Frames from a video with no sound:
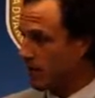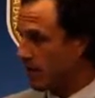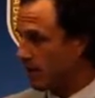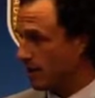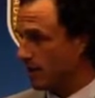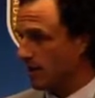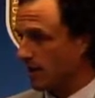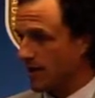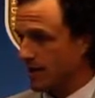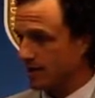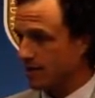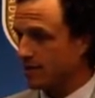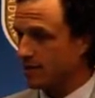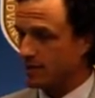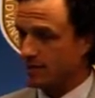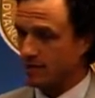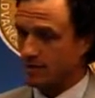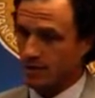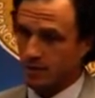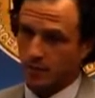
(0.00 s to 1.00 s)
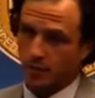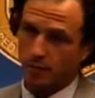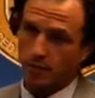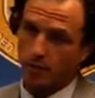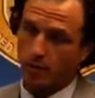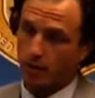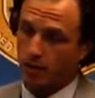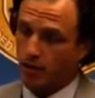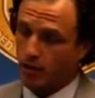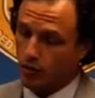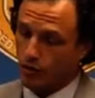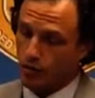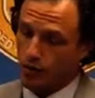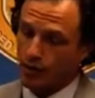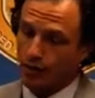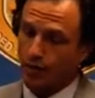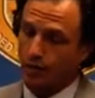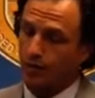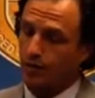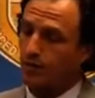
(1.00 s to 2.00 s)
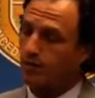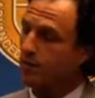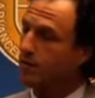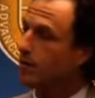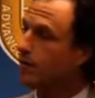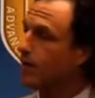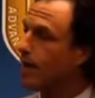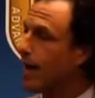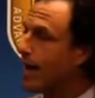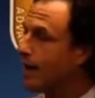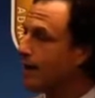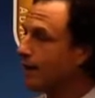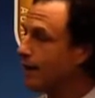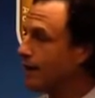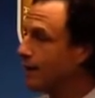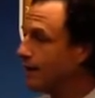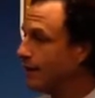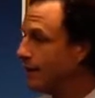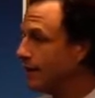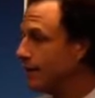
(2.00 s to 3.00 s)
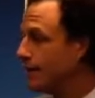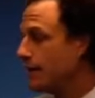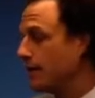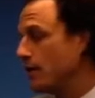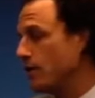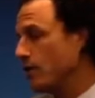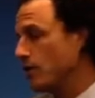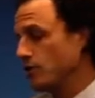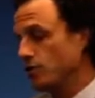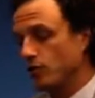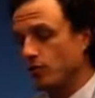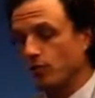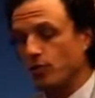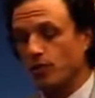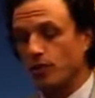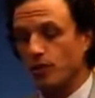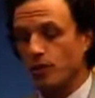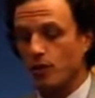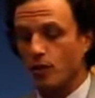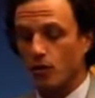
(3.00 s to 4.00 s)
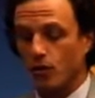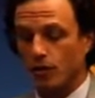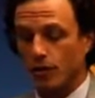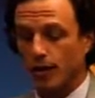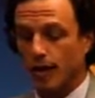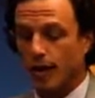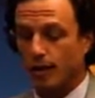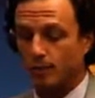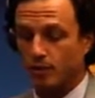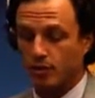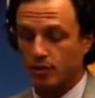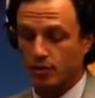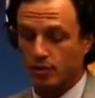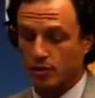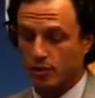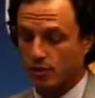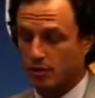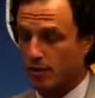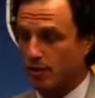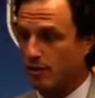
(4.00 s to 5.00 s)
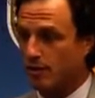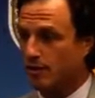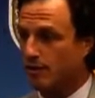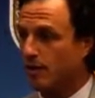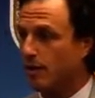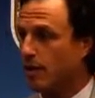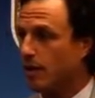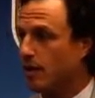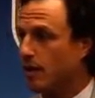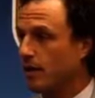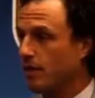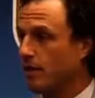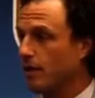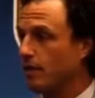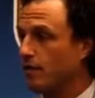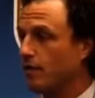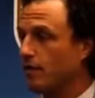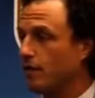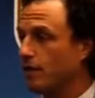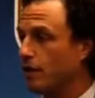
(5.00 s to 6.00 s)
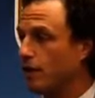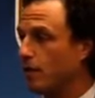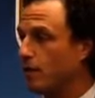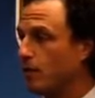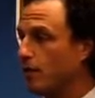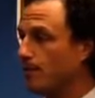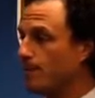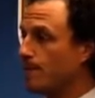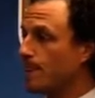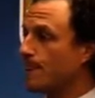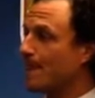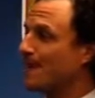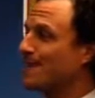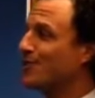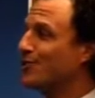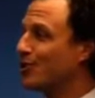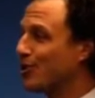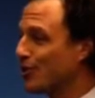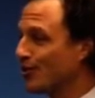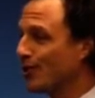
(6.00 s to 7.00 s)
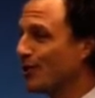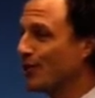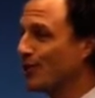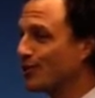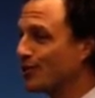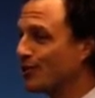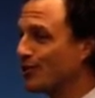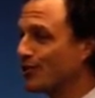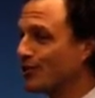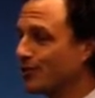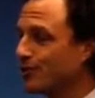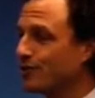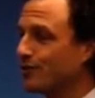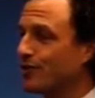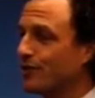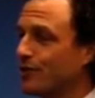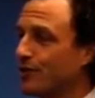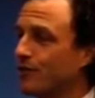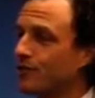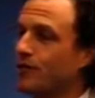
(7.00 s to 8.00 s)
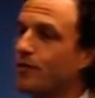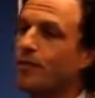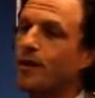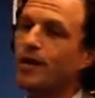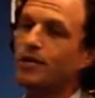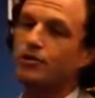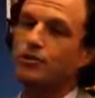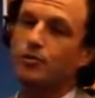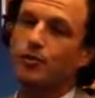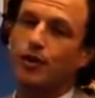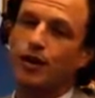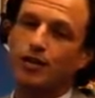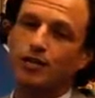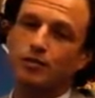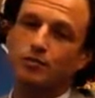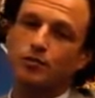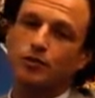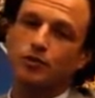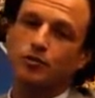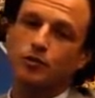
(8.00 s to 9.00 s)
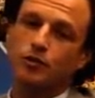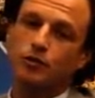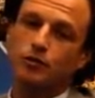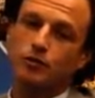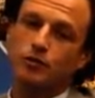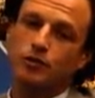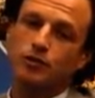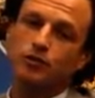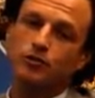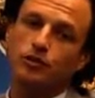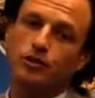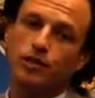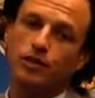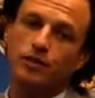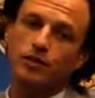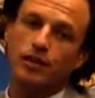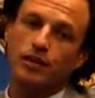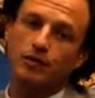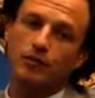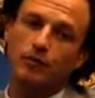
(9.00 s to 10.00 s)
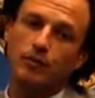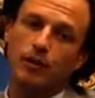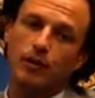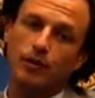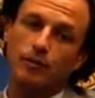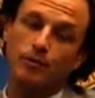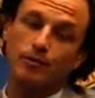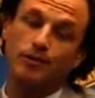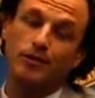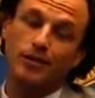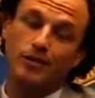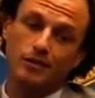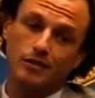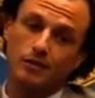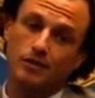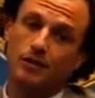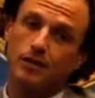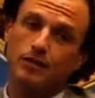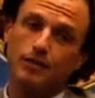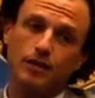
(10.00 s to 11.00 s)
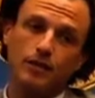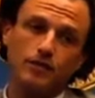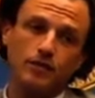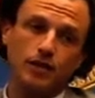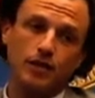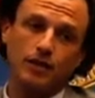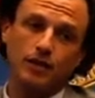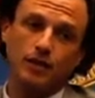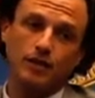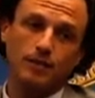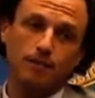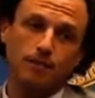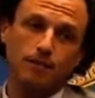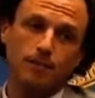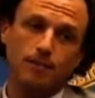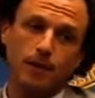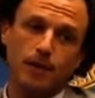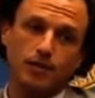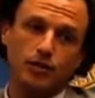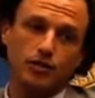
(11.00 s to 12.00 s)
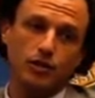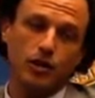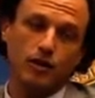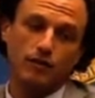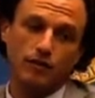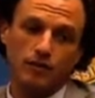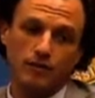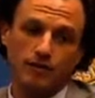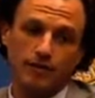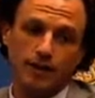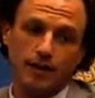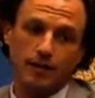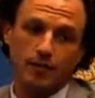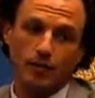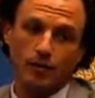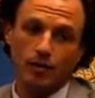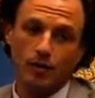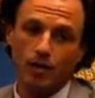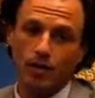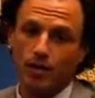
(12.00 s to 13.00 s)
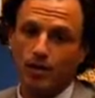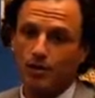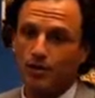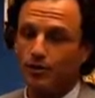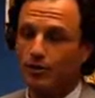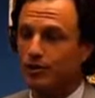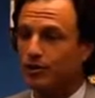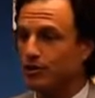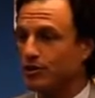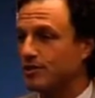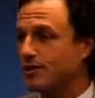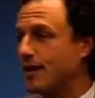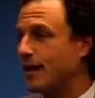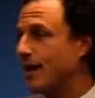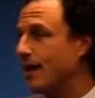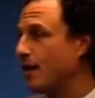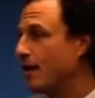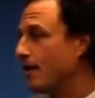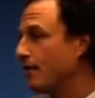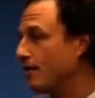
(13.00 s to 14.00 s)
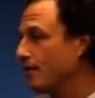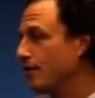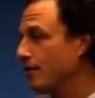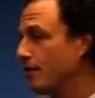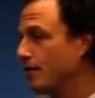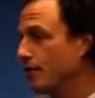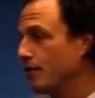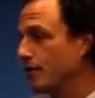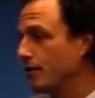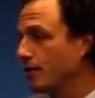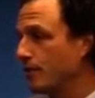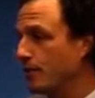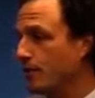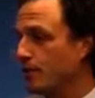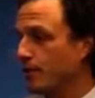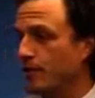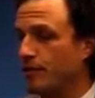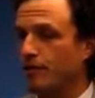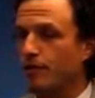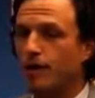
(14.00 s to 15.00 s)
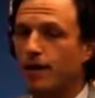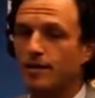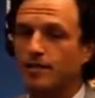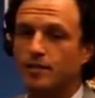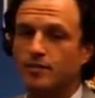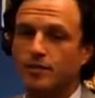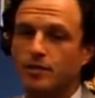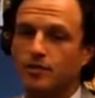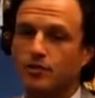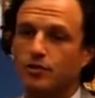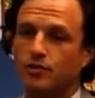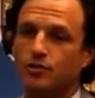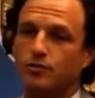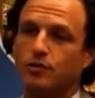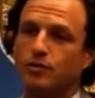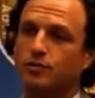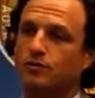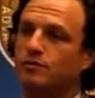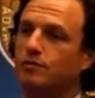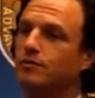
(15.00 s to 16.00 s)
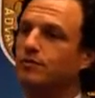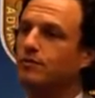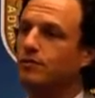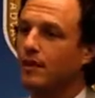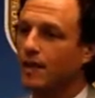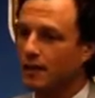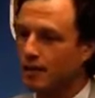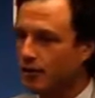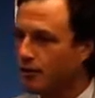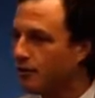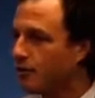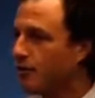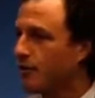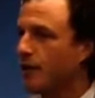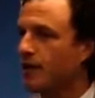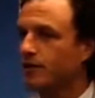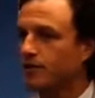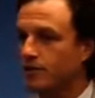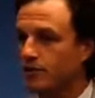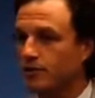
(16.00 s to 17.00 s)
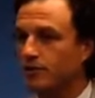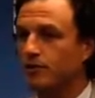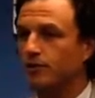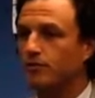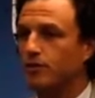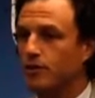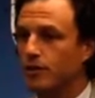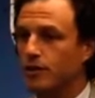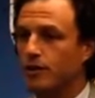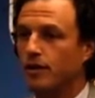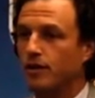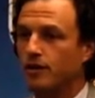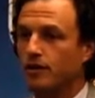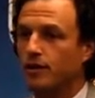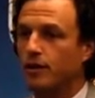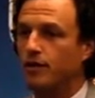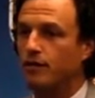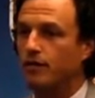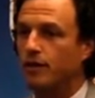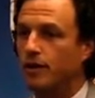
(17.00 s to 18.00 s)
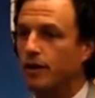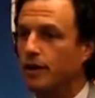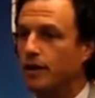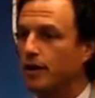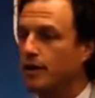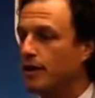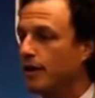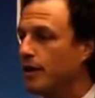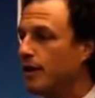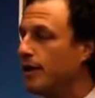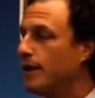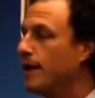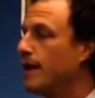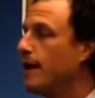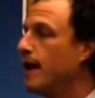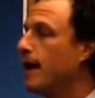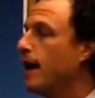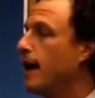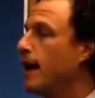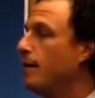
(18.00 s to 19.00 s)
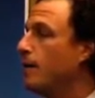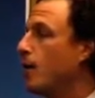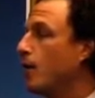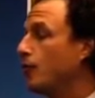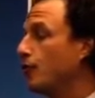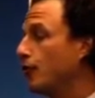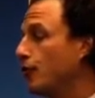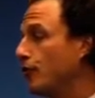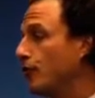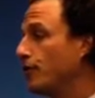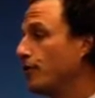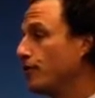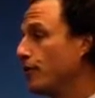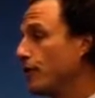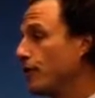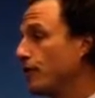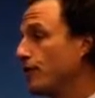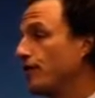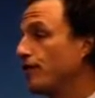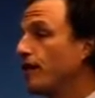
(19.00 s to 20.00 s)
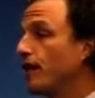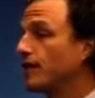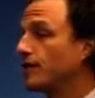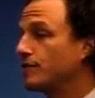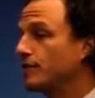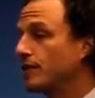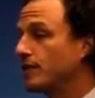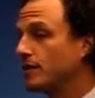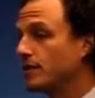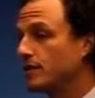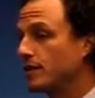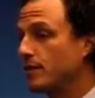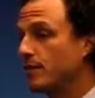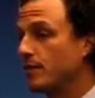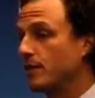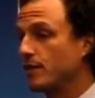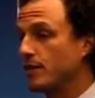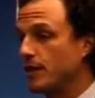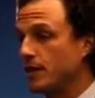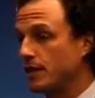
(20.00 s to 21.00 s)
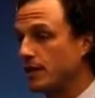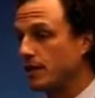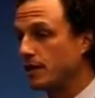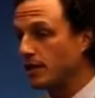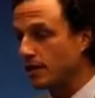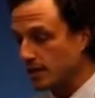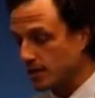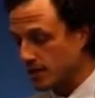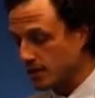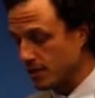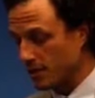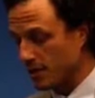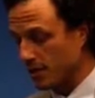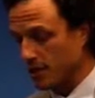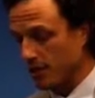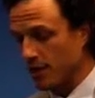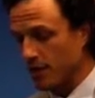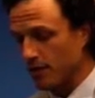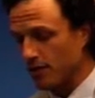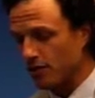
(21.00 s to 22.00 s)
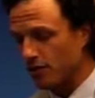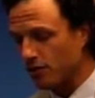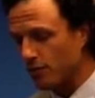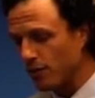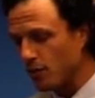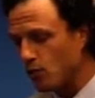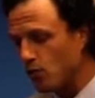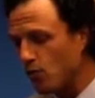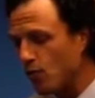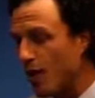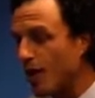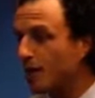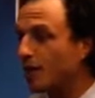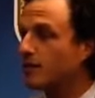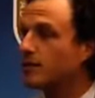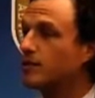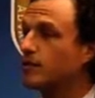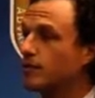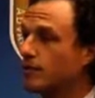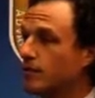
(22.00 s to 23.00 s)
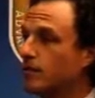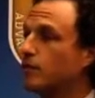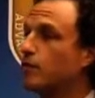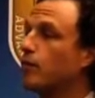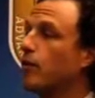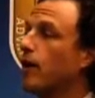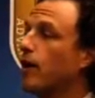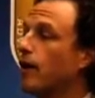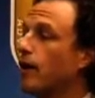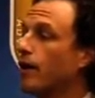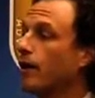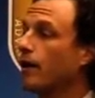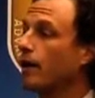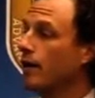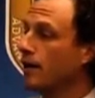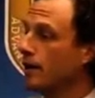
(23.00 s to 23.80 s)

collecting system and plug it directly into the bladder. Those are really the only options that are available. During a surgery, if there's a major proximal ureteral injury that you can't repair, and particularly if you have to get the patient off of the table, you can just tie off the ureter, put a nephrostomy tube, and let your urologist deal with it on another day. Alternatively, a nephrectomy is something that you can consider, though it should be relatively rare